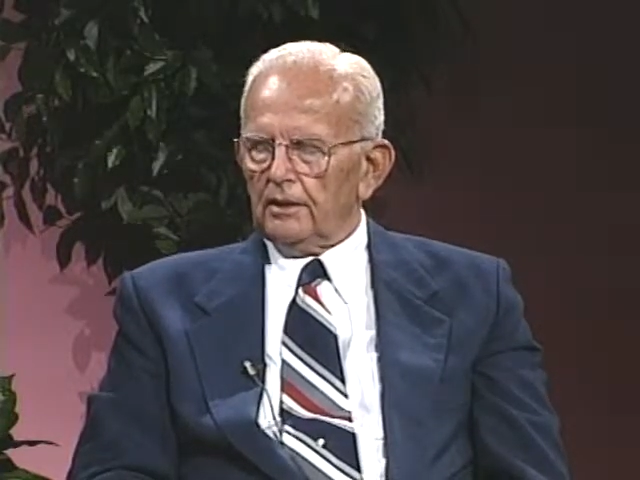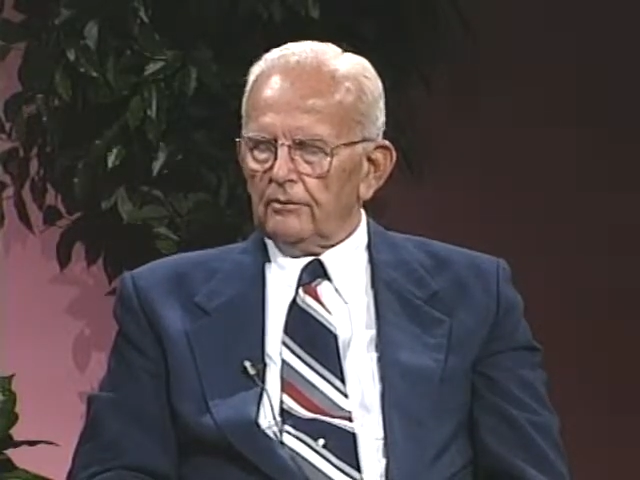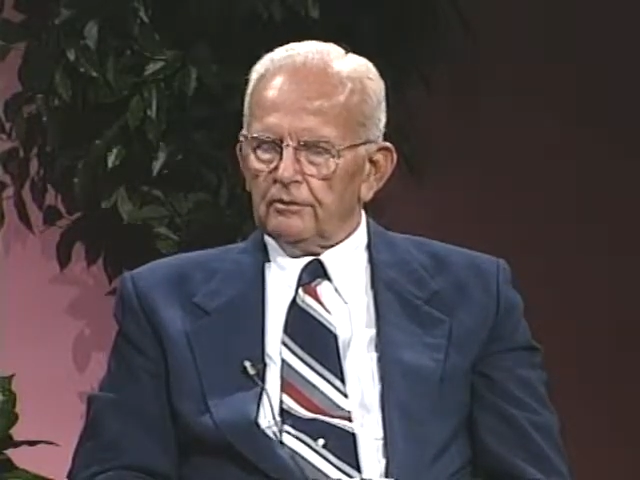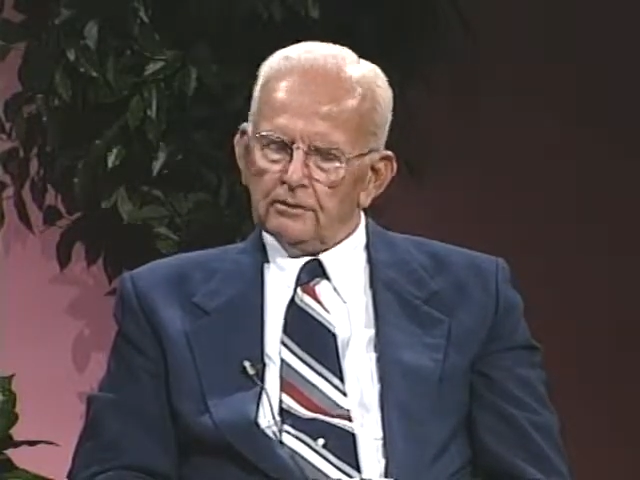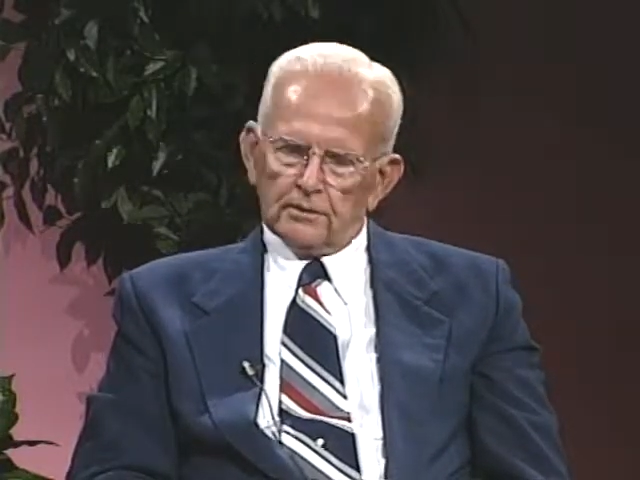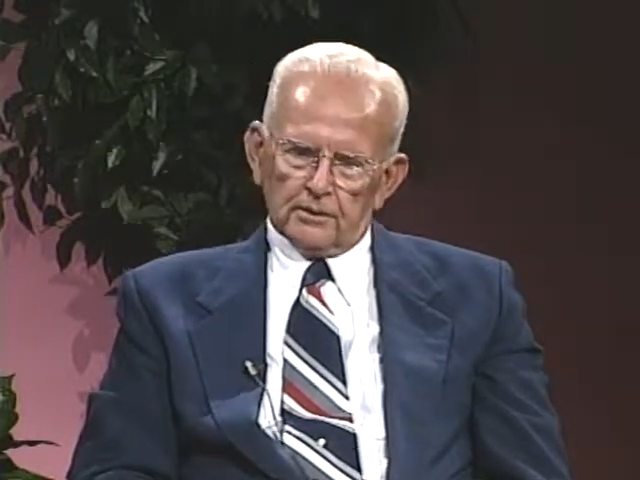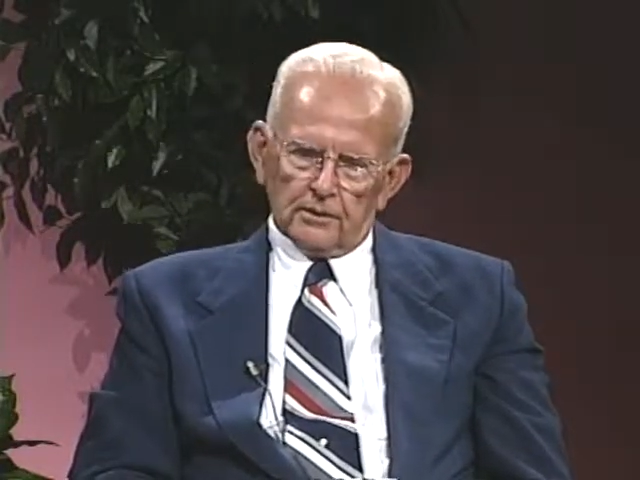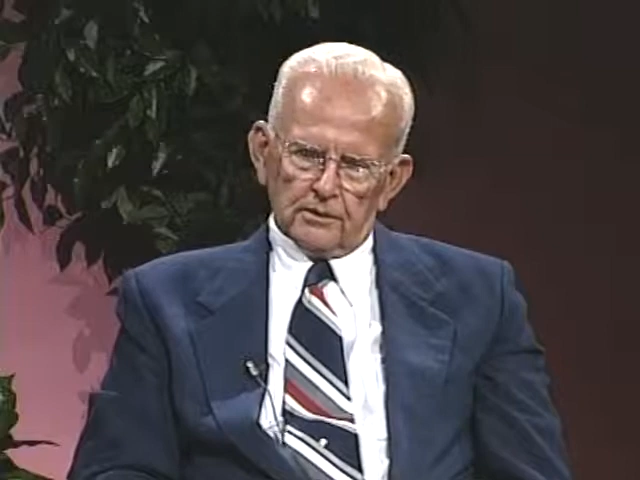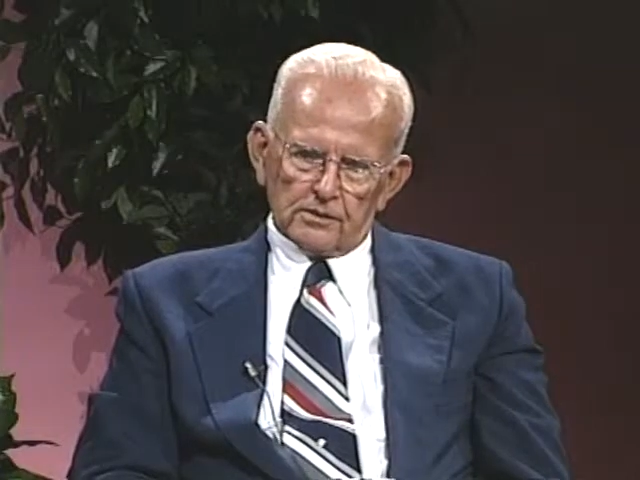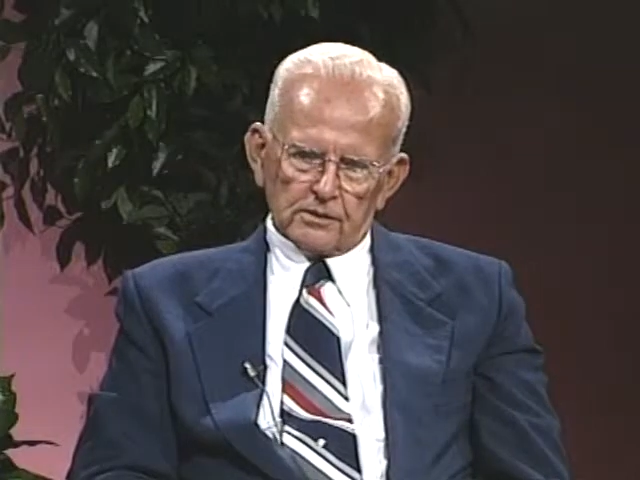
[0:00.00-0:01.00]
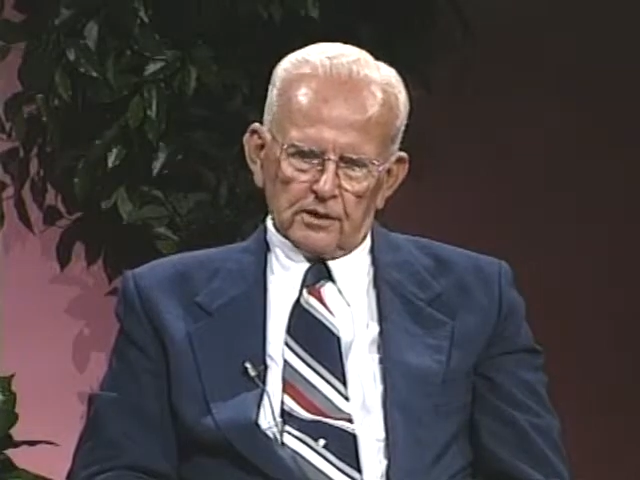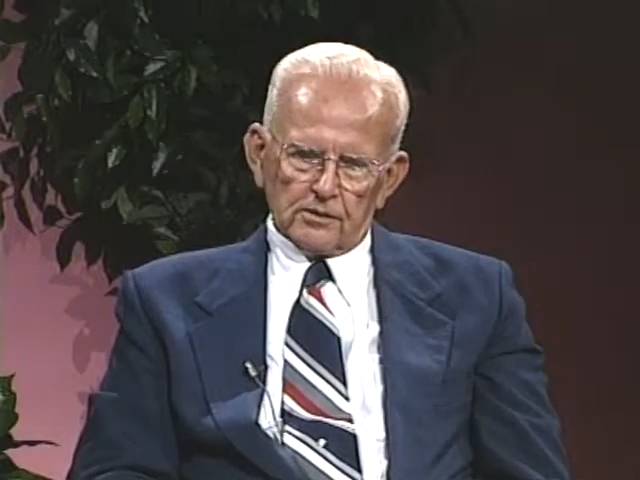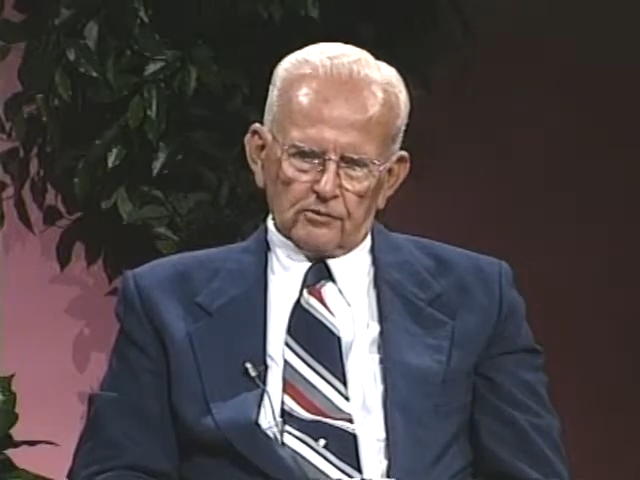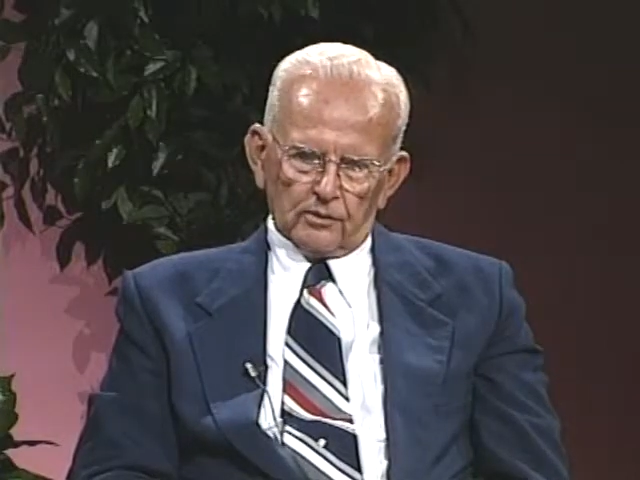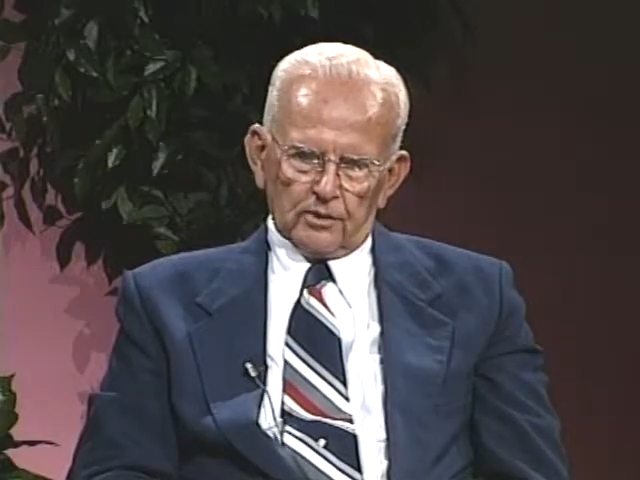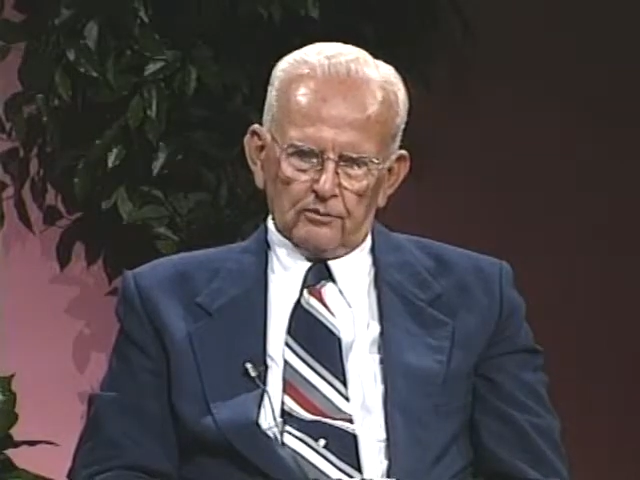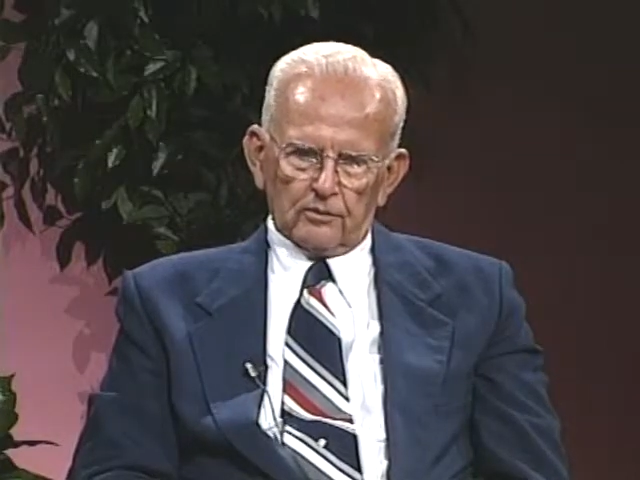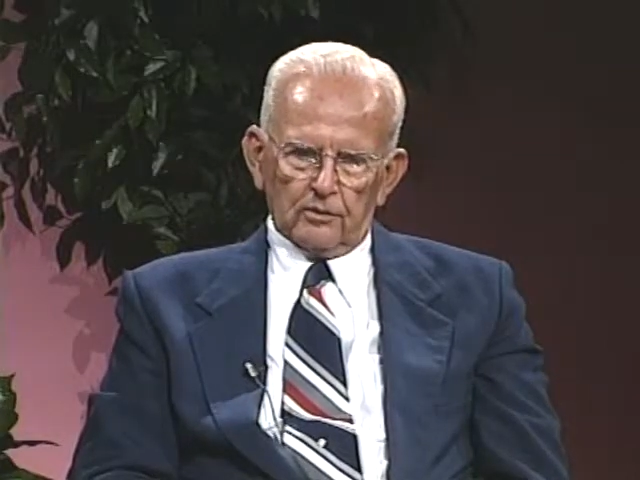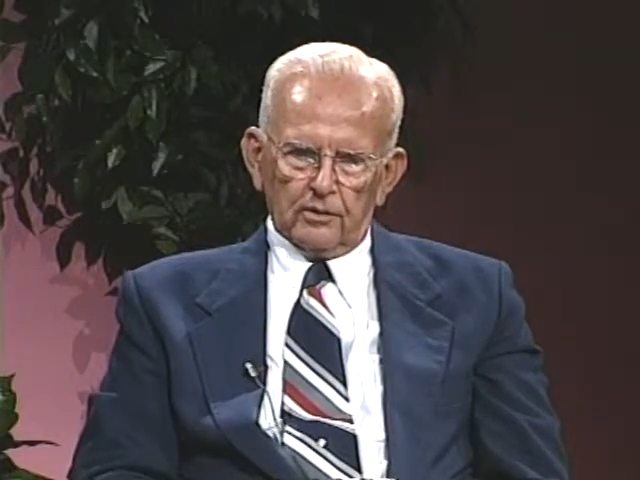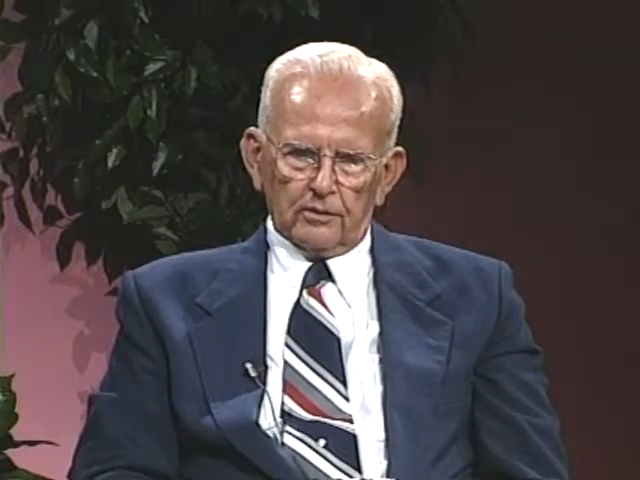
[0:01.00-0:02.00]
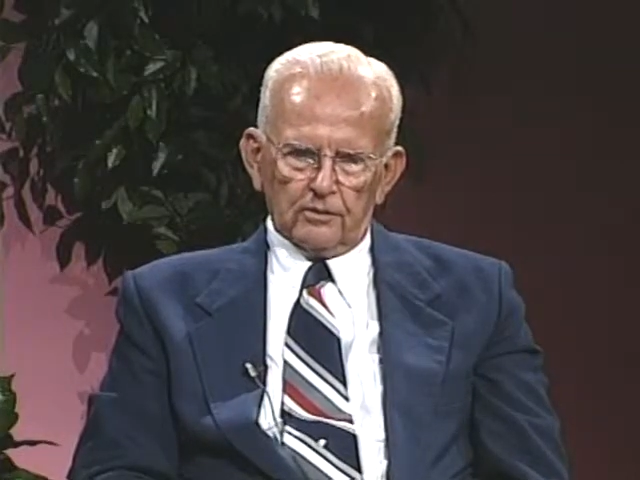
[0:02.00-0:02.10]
they would discuss what they were going